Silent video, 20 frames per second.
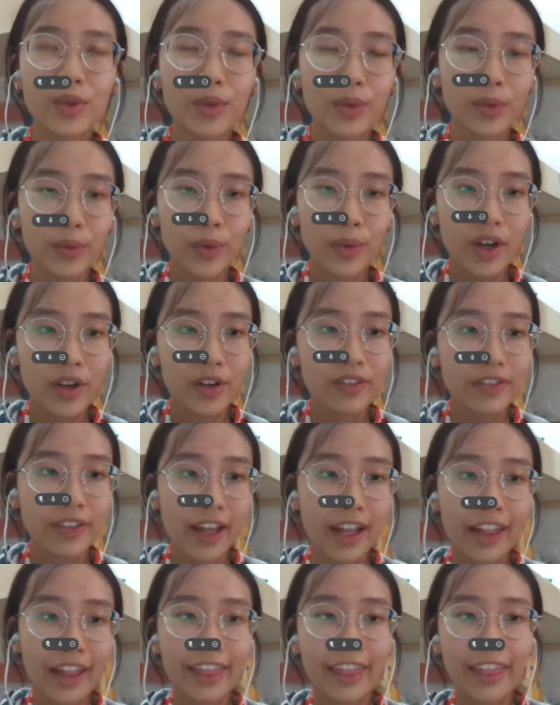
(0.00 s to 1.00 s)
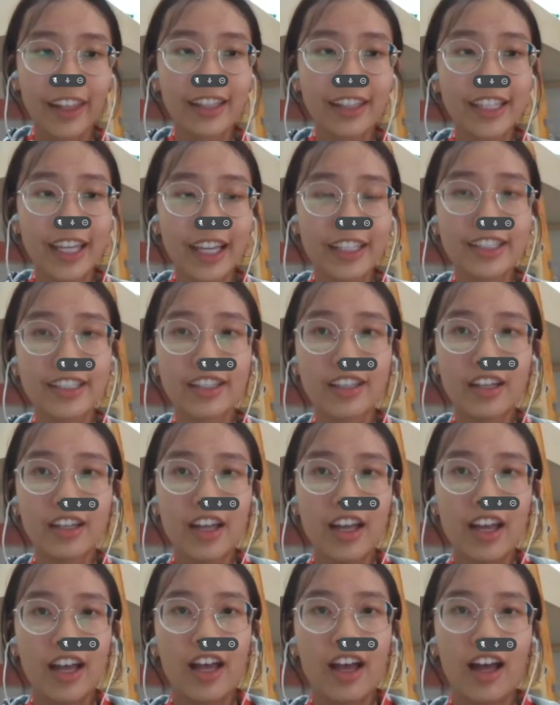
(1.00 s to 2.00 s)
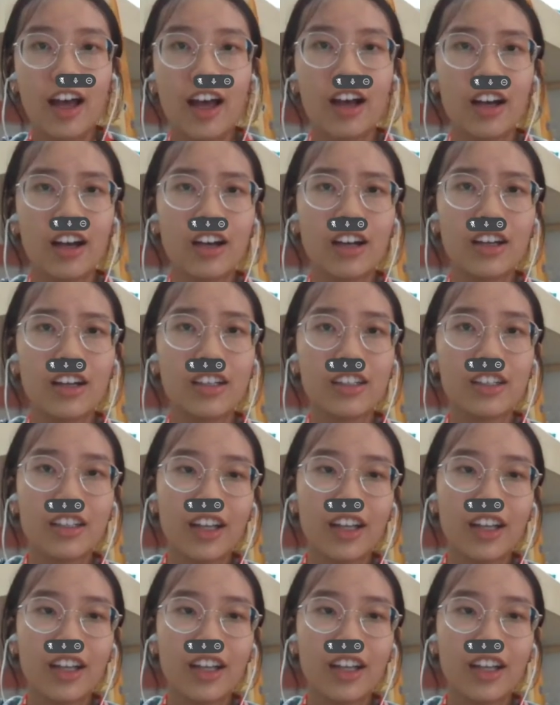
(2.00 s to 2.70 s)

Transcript: Well, I think that uh,